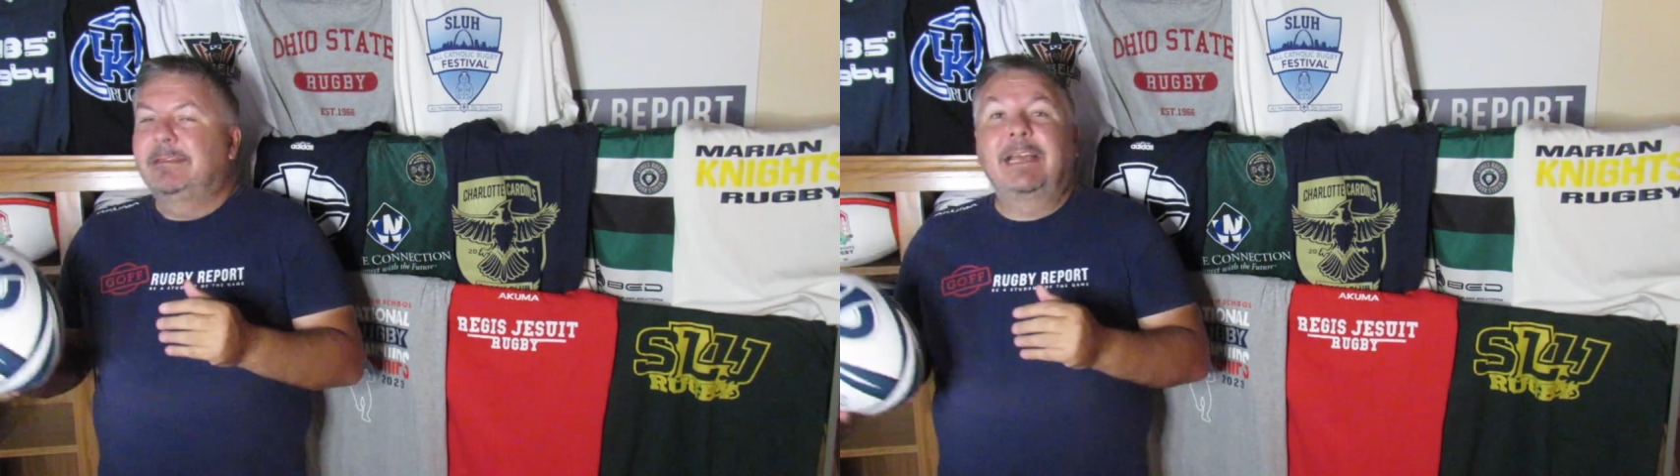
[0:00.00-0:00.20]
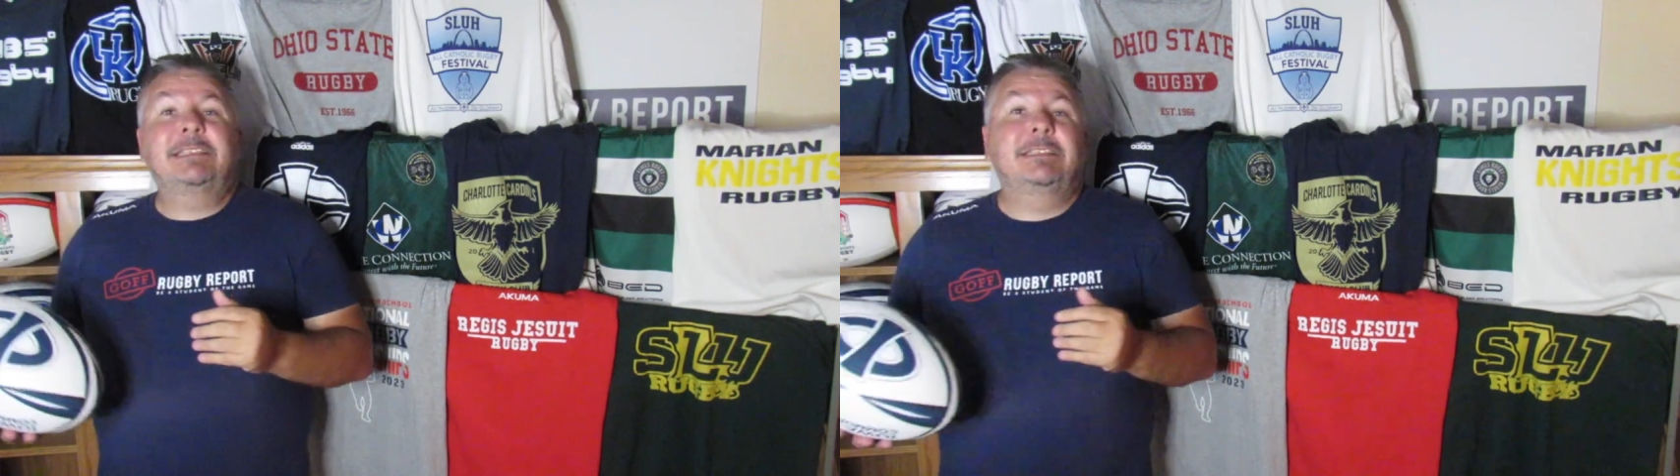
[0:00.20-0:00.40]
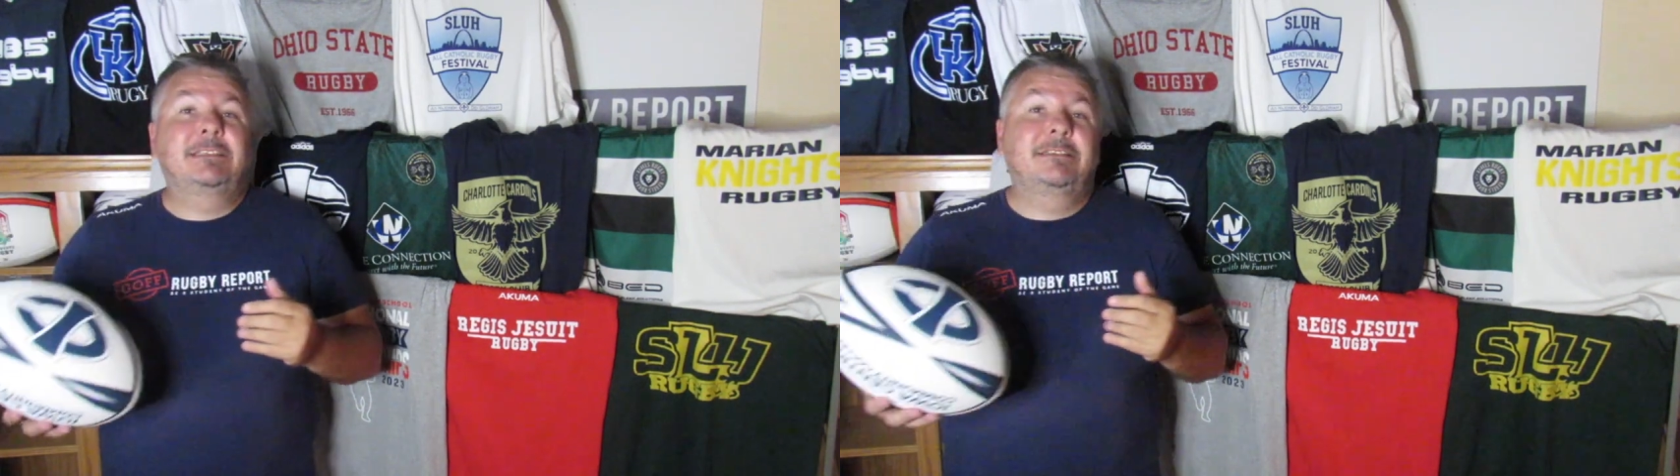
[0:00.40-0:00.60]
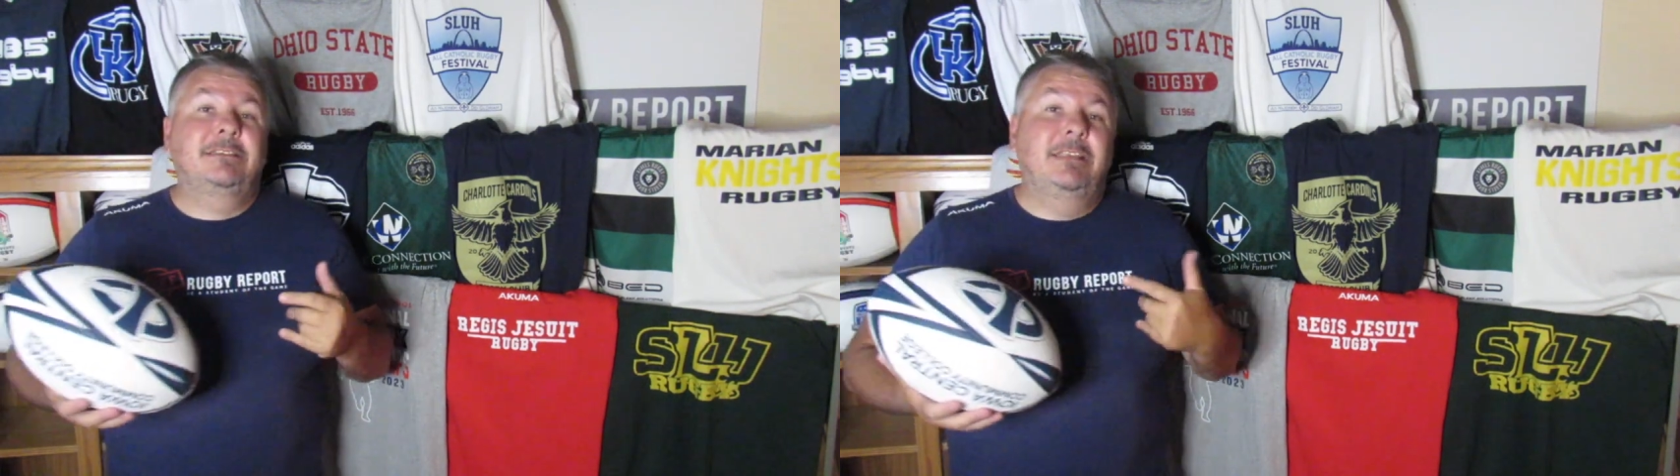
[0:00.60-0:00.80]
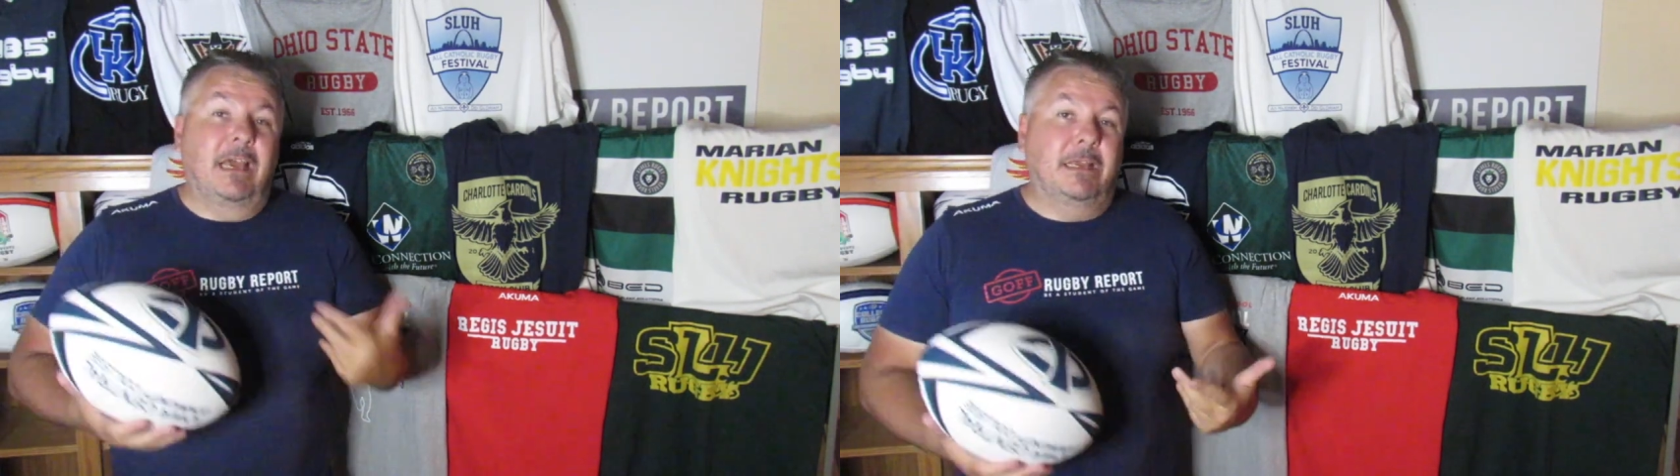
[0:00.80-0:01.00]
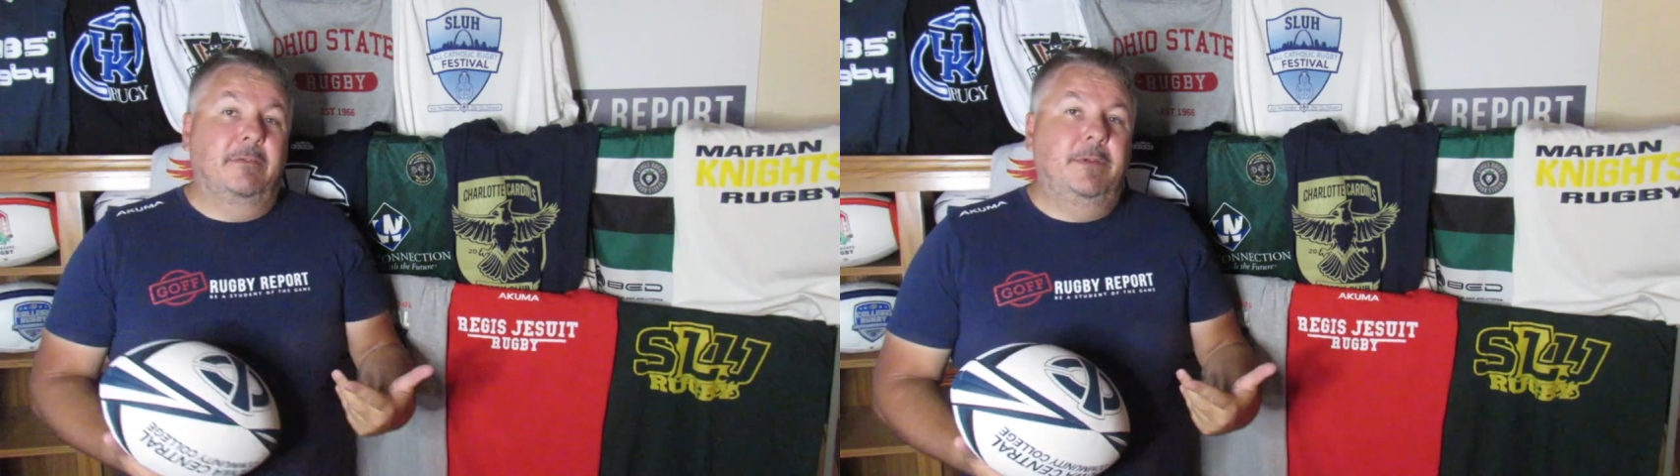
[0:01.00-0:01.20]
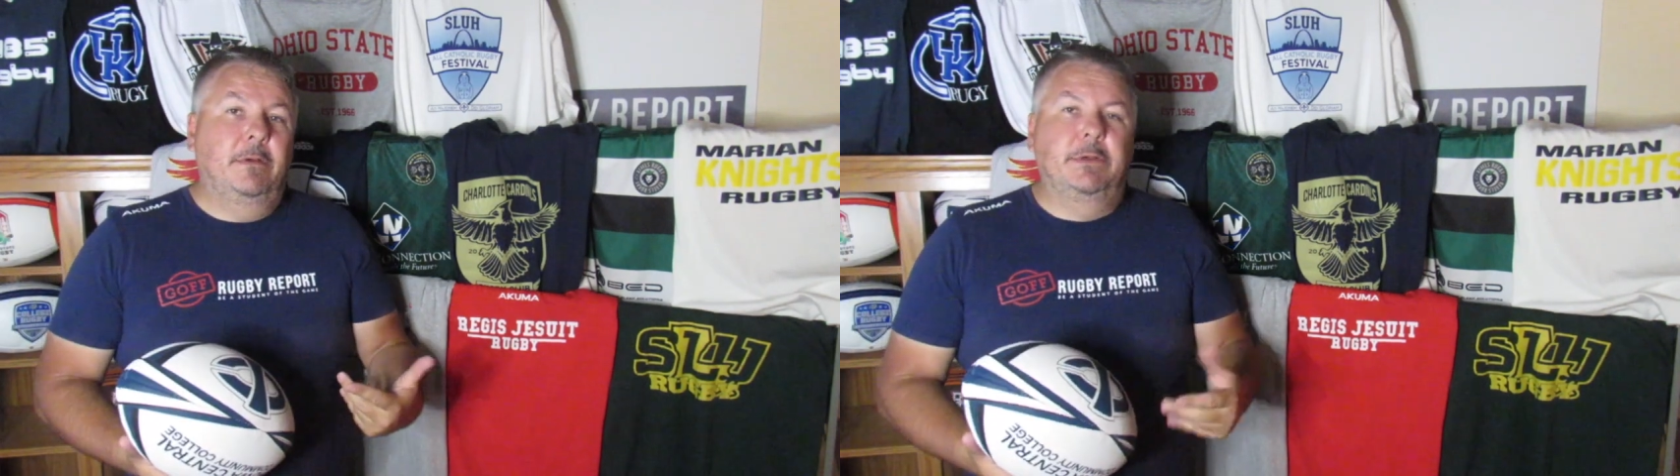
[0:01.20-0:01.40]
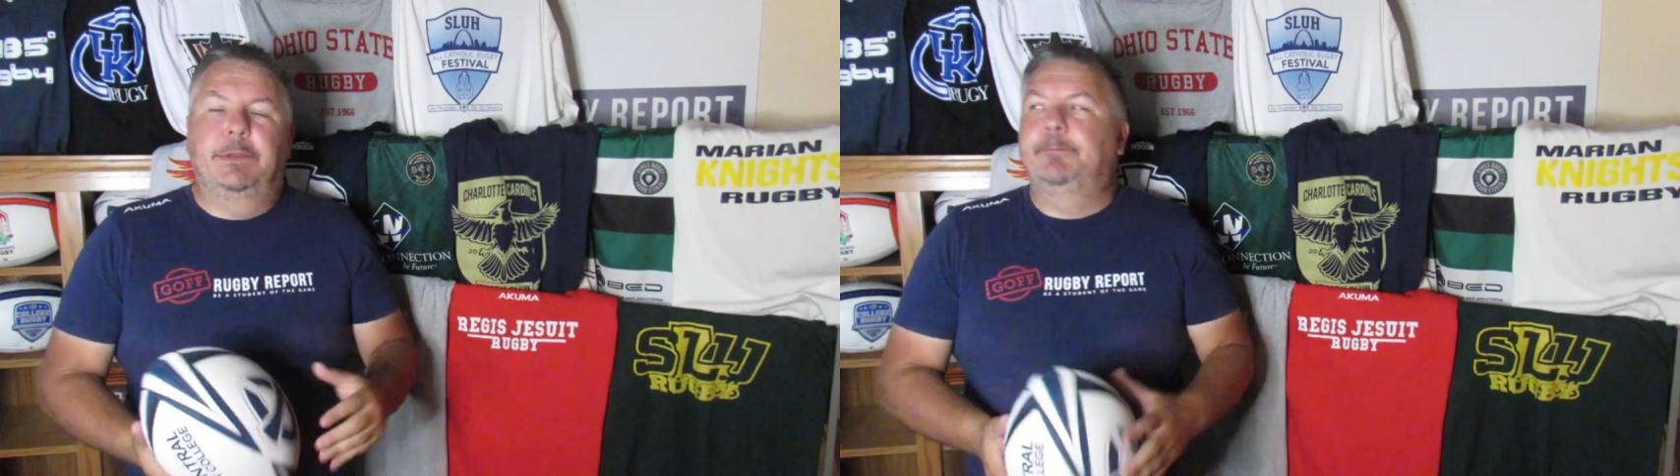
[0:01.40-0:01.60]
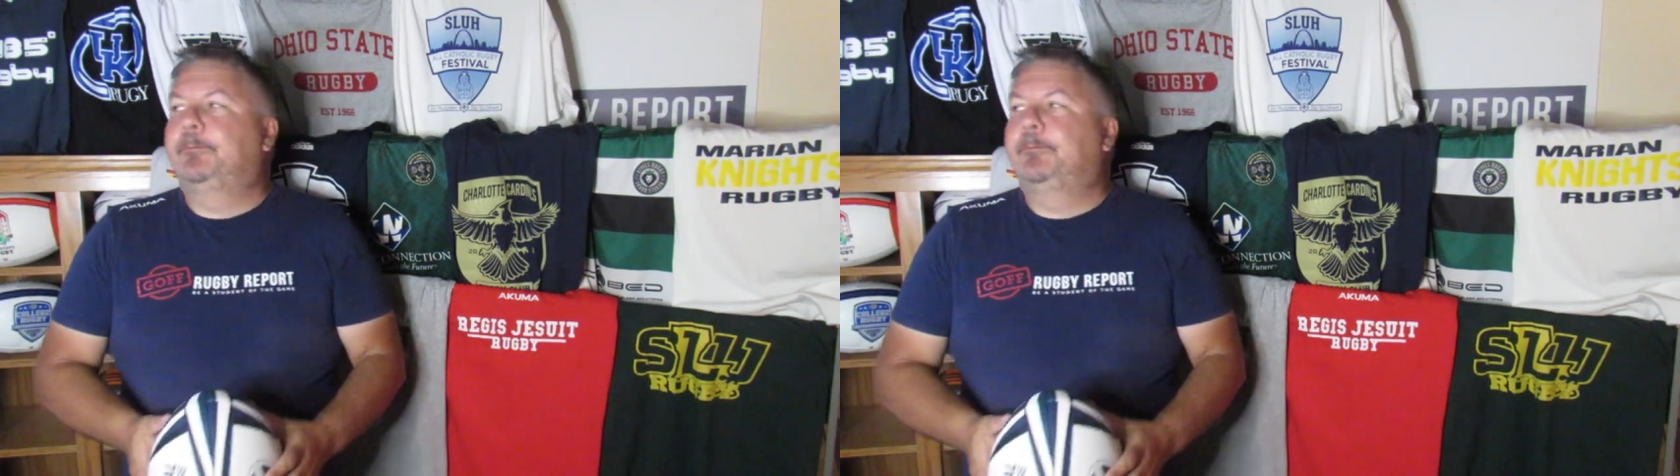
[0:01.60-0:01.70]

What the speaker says: that's not going to feel good.